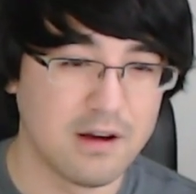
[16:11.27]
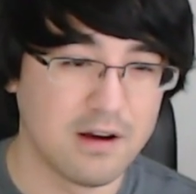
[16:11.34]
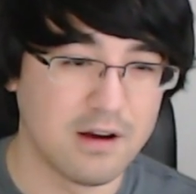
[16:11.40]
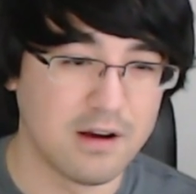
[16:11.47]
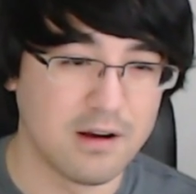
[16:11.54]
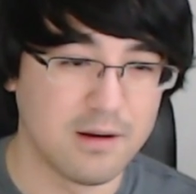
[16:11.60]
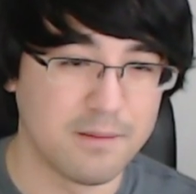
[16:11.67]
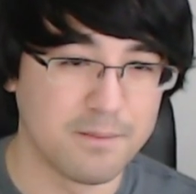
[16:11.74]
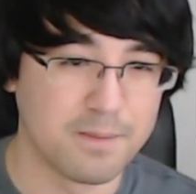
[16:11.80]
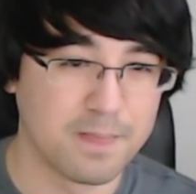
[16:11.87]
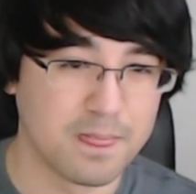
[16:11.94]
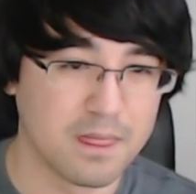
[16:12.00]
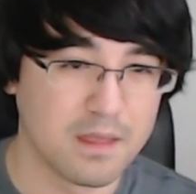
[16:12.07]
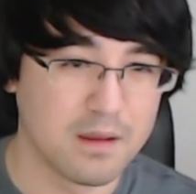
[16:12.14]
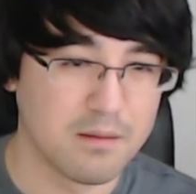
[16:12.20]

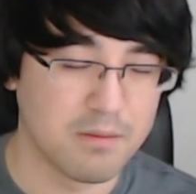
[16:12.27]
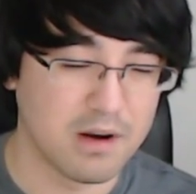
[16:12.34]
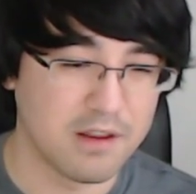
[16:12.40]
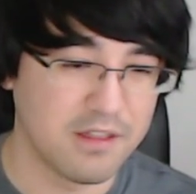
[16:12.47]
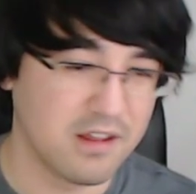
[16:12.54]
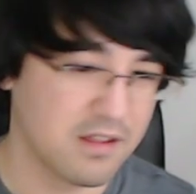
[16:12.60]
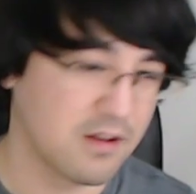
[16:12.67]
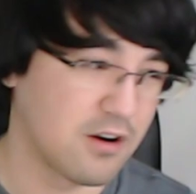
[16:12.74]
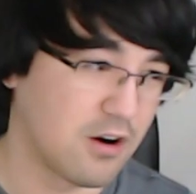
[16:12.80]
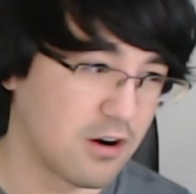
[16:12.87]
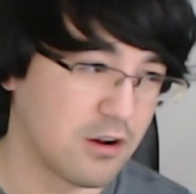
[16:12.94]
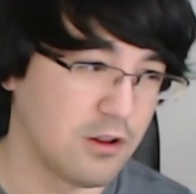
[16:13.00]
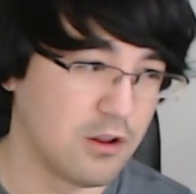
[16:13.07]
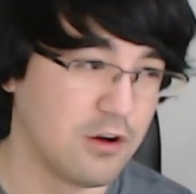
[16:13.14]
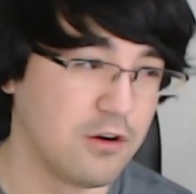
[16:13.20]
But I think the
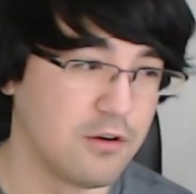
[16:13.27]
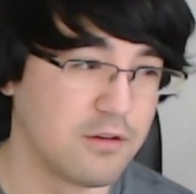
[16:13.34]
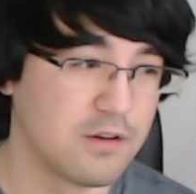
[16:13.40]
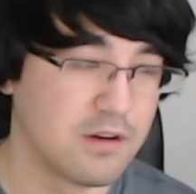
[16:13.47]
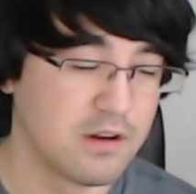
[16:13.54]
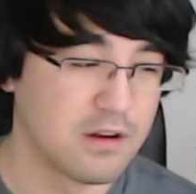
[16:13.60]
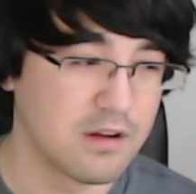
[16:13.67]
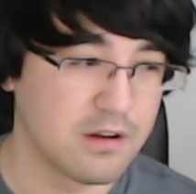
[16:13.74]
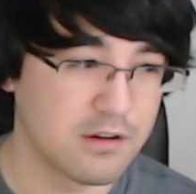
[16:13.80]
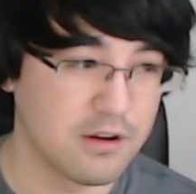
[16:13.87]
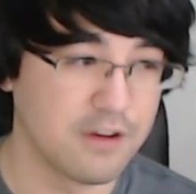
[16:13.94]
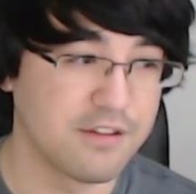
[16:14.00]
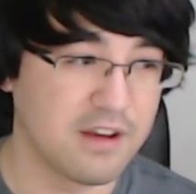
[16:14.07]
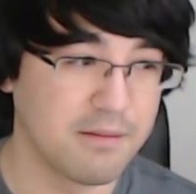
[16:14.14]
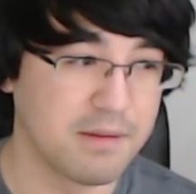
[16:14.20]
card alone
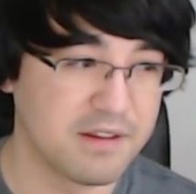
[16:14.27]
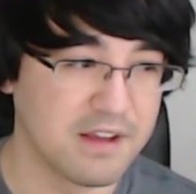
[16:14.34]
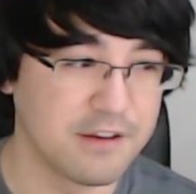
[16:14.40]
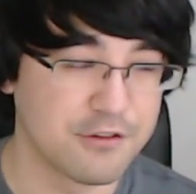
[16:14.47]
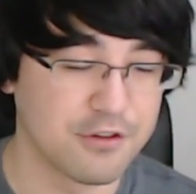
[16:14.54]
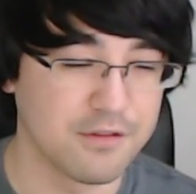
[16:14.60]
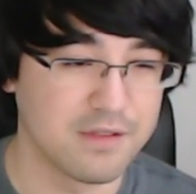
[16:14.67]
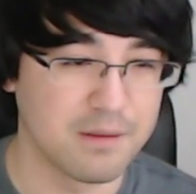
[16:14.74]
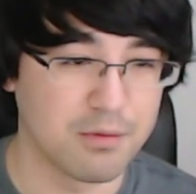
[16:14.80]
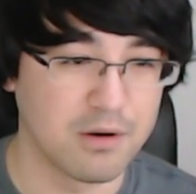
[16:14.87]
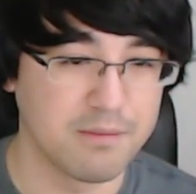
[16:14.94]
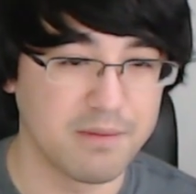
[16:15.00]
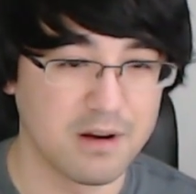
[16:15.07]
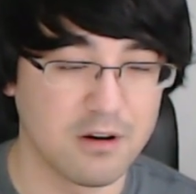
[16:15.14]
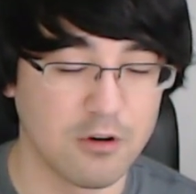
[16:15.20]
does have potential if they
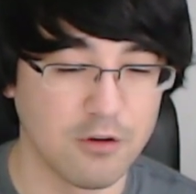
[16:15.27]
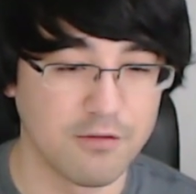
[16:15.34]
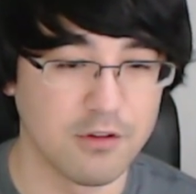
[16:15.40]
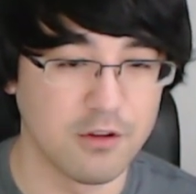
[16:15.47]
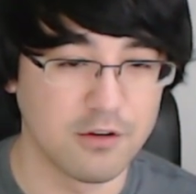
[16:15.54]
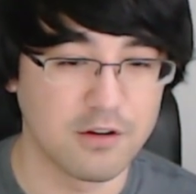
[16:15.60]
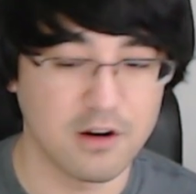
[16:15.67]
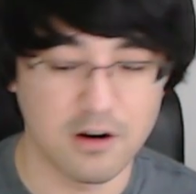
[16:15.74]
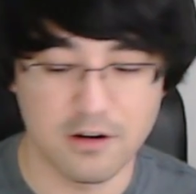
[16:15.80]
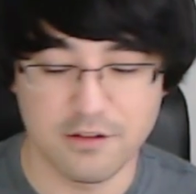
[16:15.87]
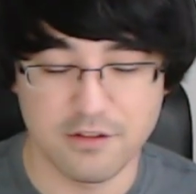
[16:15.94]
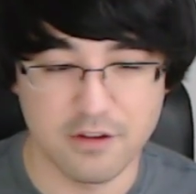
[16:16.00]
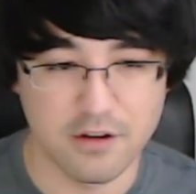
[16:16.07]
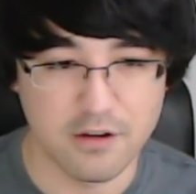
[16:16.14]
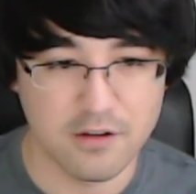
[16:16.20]
print better Overload
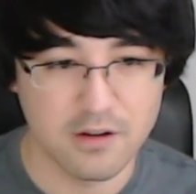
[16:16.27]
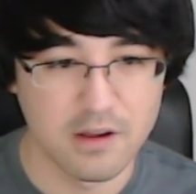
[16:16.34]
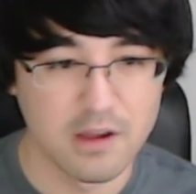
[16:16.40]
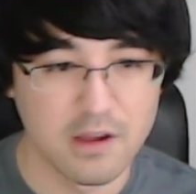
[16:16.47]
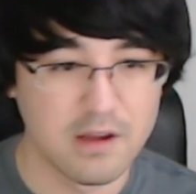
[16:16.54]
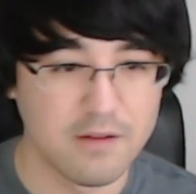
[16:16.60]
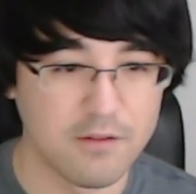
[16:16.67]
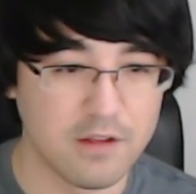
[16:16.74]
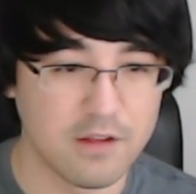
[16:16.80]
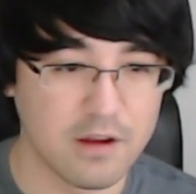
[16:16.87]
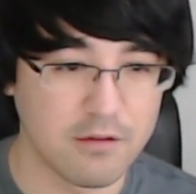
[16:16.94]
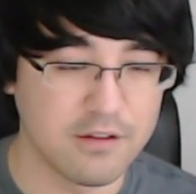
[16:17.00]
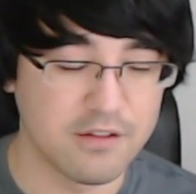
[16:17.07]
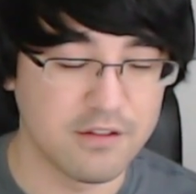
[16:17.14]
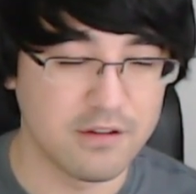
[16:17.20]
cards. So for that
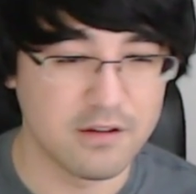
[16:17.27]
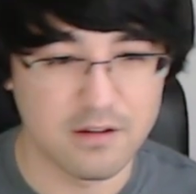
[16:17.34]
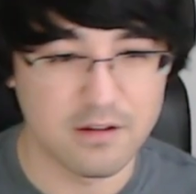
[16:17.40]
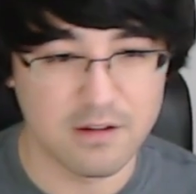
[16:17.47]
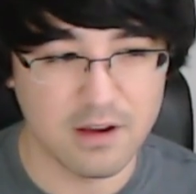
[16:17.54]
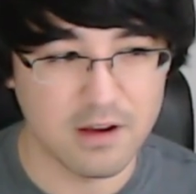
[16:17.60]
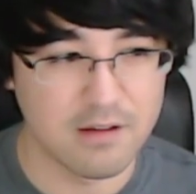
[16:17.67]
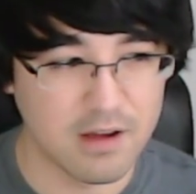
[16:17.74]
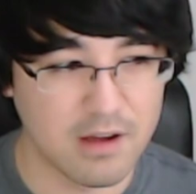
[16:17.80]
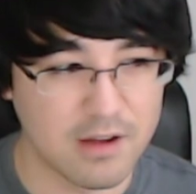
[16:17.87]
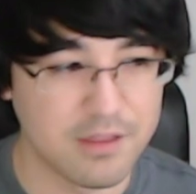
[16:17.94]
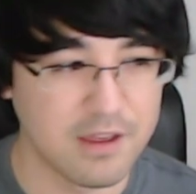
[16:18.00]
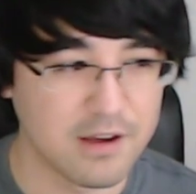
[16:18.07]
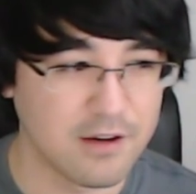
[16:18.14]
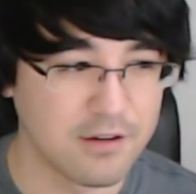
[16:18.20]
reason, I
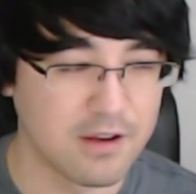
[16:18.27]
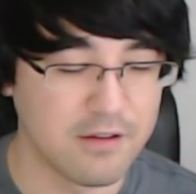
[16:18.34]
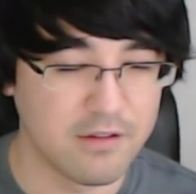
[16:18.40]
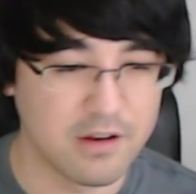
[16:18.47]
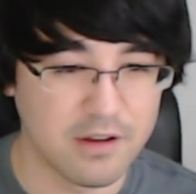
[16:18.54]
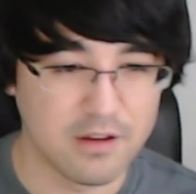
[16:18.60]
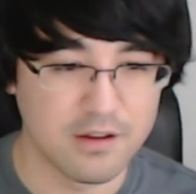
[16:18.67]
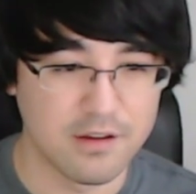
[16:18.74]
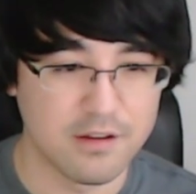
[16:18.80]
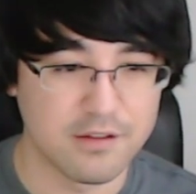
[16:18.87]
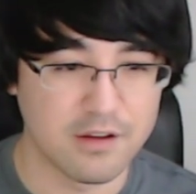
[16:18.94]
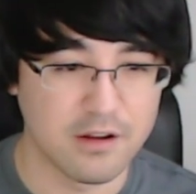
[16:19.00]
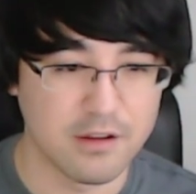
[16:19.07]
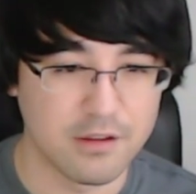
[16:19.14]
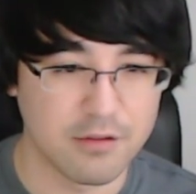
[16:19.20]
think I'll give it a
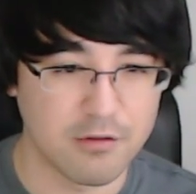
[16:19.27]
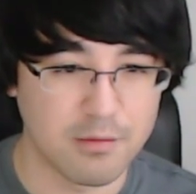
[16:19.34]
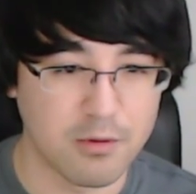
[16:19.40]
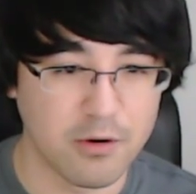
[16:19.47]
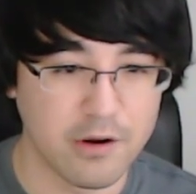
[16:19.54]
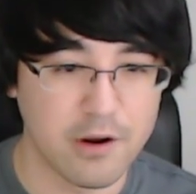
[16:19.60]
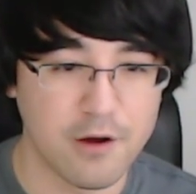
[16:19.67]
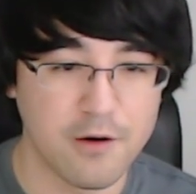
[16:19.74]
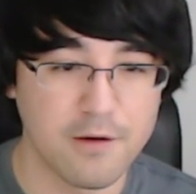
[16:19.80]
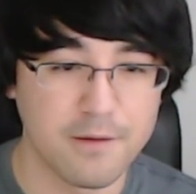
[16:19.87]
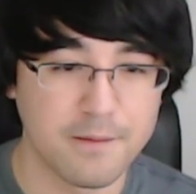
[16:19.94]
solid 3.0.